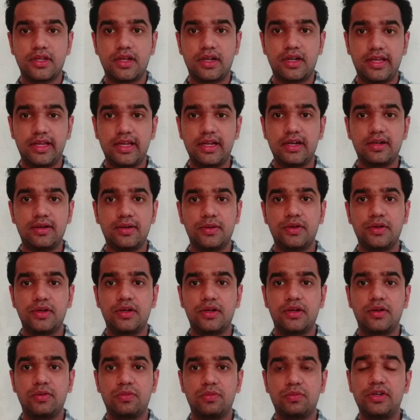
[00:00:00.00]
Clear?
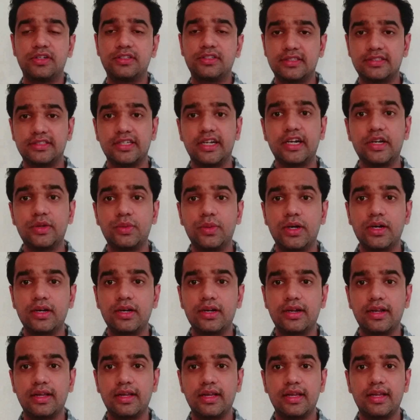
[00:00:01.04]
What is the third
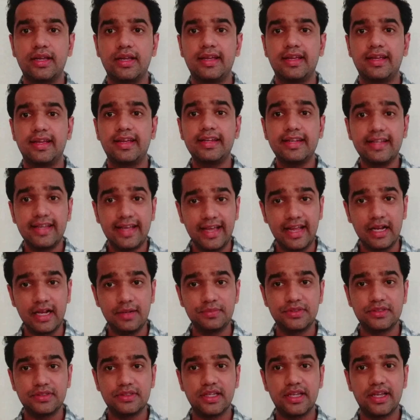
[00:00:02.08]
one? It
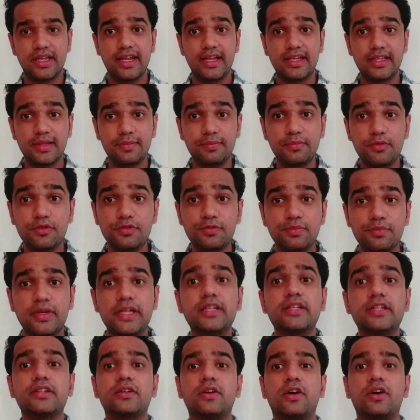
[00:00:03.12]
helps in the
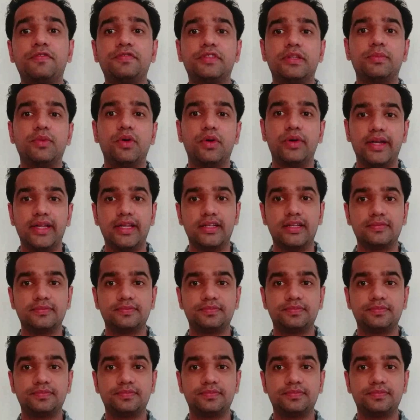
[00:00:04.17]
movement of the body.